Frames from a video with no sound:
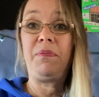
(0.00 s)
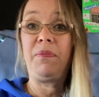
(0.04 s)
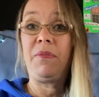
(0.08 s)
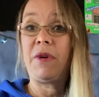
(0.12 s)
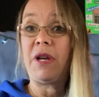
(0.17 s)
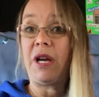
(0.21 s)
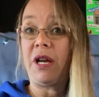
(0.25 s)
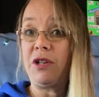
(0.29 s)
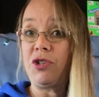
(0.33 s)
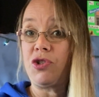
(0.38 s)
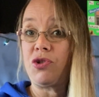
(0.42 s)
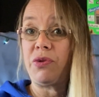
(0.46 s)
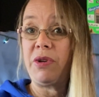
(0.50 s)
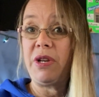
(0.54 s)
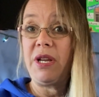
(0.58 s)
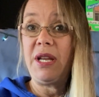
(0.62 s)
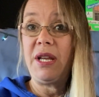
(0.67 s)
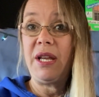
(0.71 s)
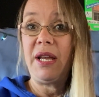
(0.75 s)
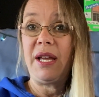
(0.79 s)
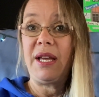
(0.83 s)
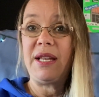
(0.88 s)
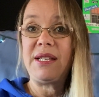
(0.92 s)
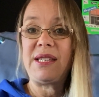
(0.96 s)

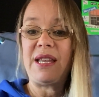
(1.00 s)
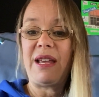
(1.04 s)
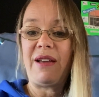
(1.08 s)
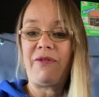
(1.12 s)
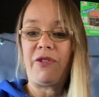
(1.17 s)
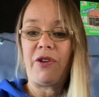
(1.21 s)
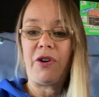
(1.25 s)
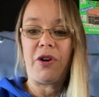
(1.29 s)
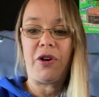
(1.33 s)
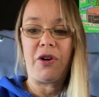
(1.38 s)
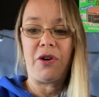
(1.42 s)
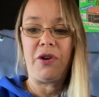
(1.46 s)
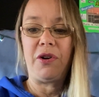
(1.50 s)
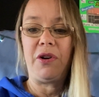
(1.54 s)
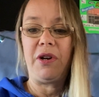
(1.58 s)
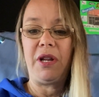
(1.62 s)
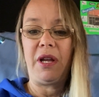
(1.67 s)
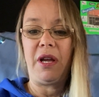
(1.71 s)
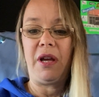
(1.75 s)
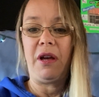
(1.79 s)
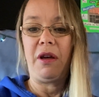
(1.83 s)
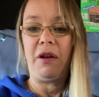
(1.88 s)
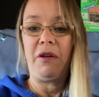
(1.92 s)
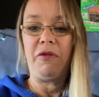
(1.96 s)
country has ever heard
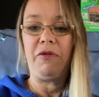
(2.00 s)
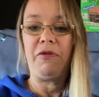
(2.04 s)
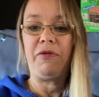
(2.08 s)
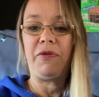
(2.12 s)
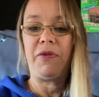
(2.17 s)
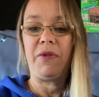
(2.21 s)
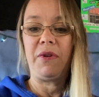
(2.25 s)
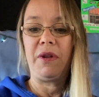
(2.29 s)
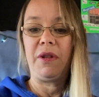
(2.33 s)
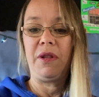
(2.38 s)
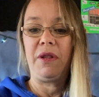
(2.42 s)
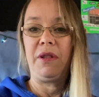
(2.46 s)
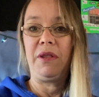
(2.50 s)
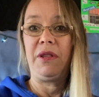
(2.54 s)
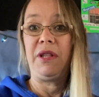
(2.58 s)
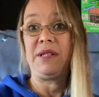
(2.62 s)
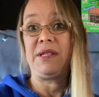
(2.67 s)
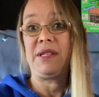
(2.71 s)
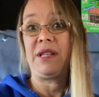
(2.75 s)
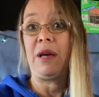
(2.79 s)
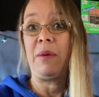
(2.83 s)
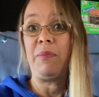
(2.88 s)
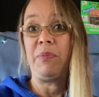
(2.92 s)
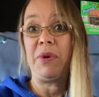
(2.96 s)
of
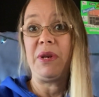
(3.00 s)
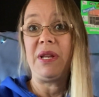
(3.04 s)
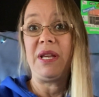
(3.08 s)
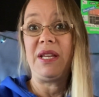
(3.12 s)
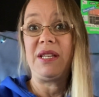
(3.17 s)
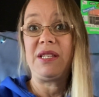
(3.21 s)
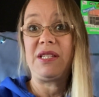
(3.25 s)
this company.